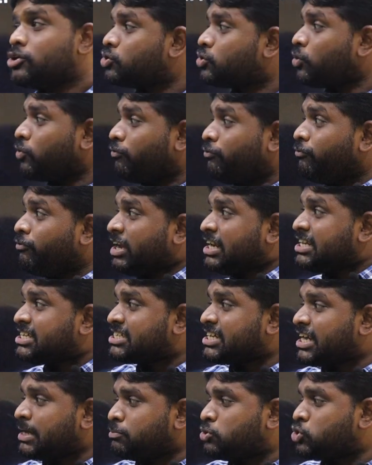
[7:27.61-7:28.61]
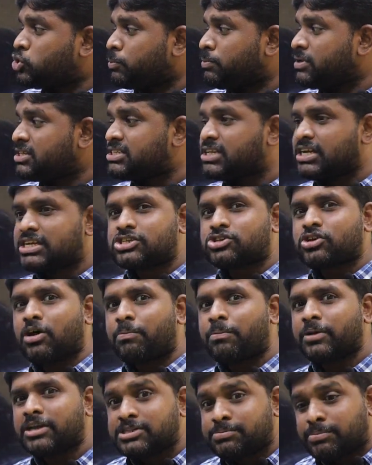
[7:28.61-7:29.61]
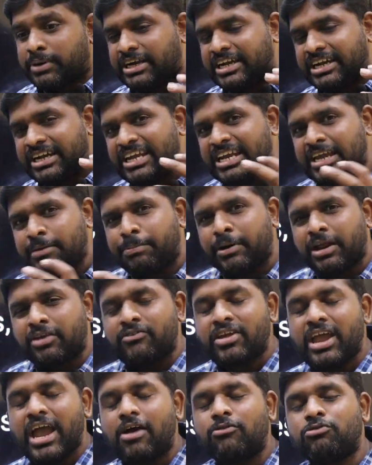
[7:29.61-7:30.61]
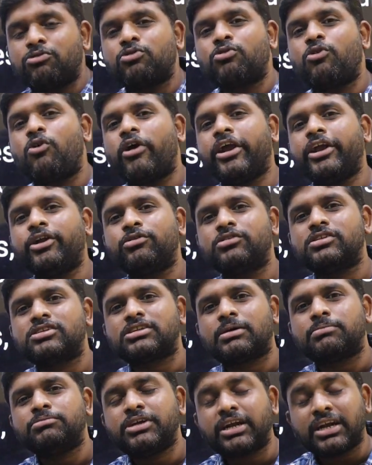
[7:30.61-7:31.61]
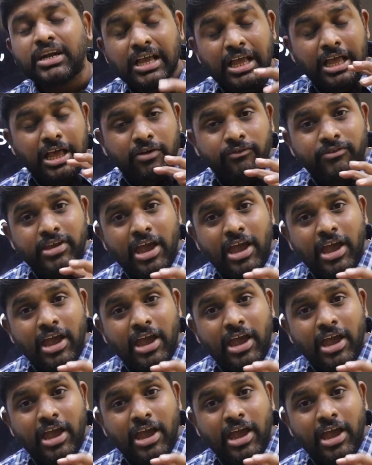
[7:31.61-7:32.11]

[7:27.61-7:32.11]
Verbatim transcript: So it seems to be 6 topics, but deeper we have to go into the subject.